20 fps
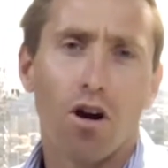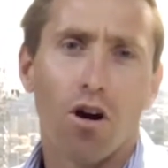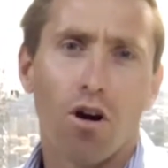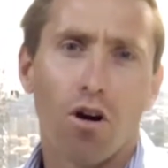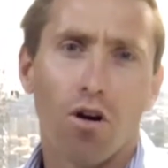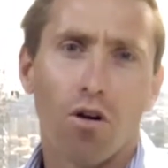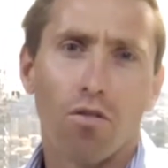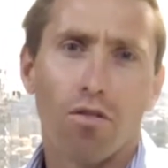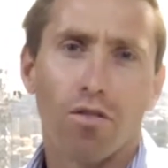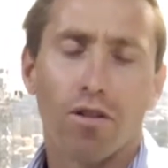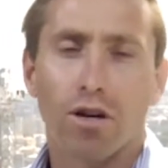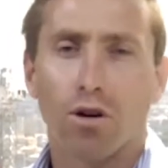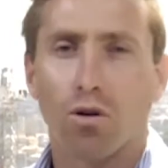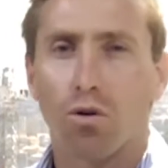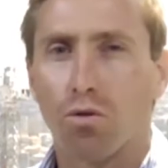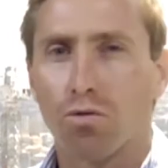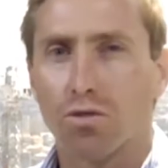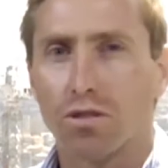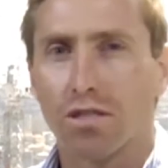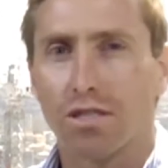on the
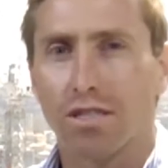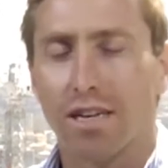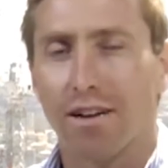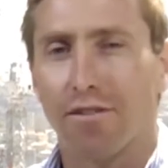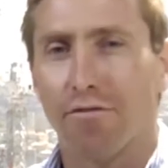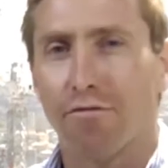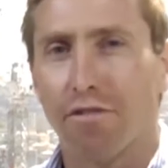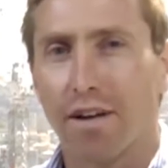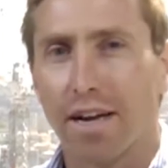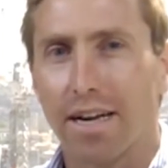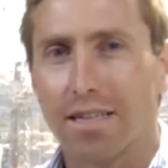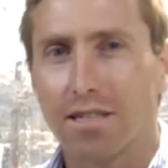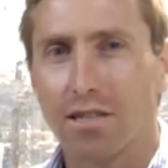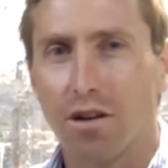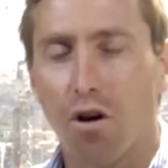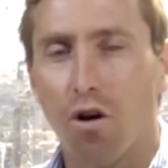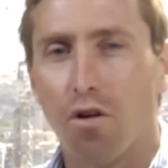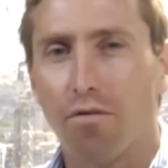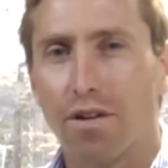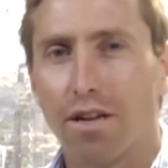causes and effects
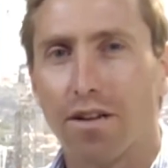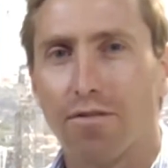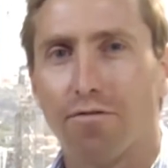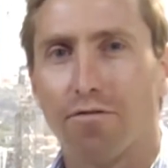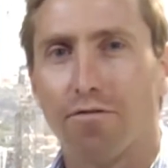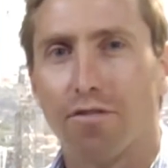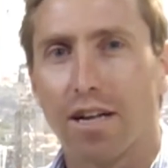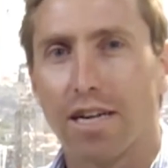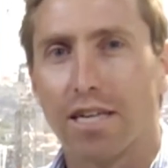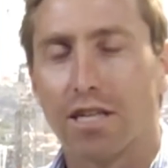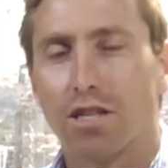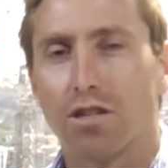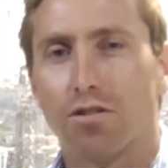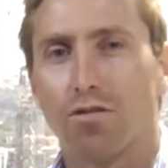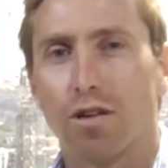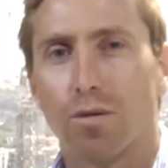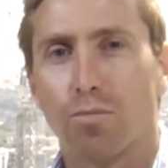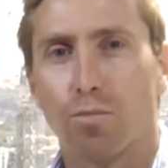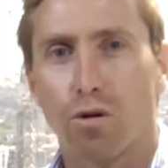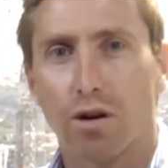of
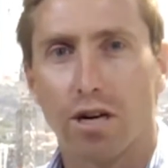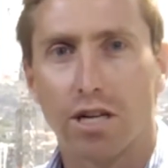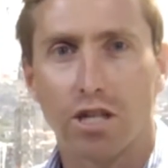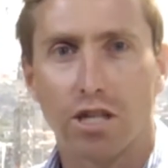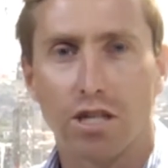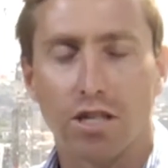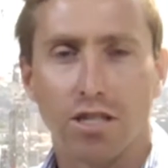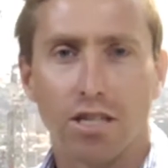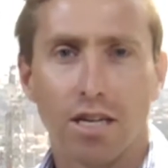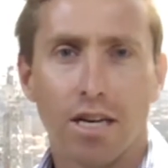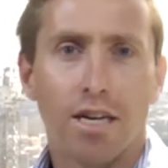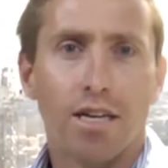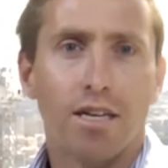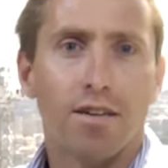inflationary pressures.